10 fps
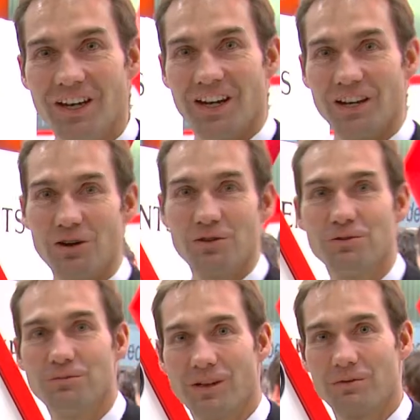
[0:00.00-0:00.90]

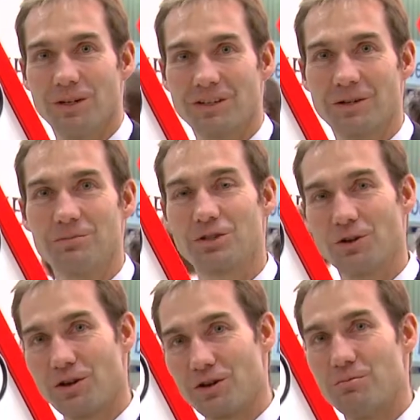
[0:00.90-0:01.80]
Hello, welcome to
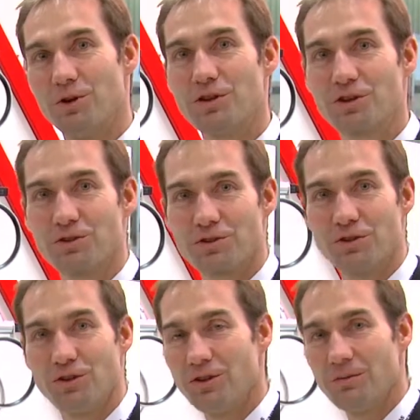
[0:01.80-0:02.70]
our motor
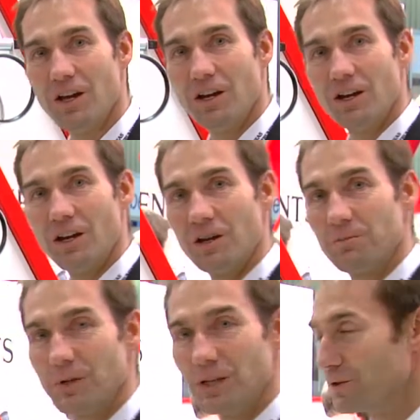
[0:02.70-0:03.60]
control
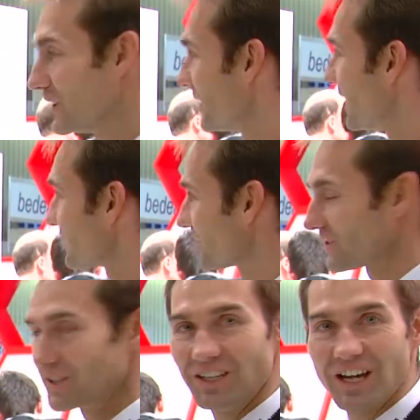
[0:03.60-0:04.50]
POD at
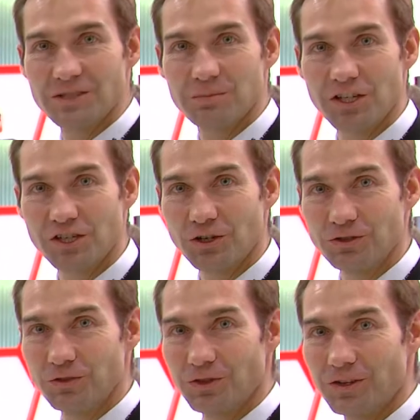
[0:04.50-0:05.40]
the SPS show
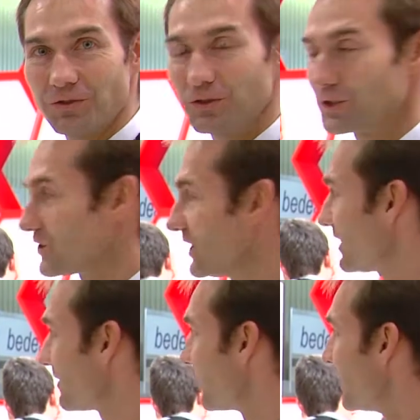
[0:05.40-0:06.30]
2013
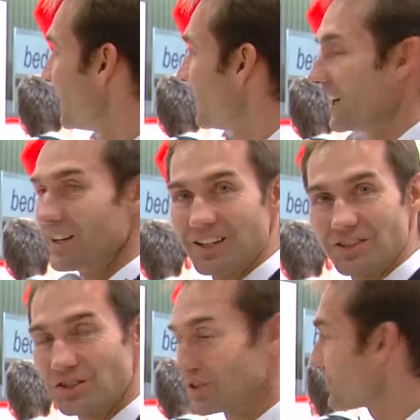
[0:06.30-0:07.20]
at
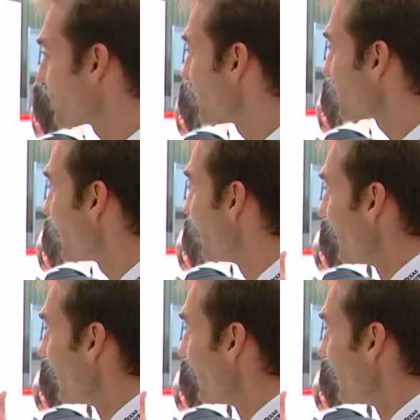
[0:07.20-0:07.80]
Texas Instruments.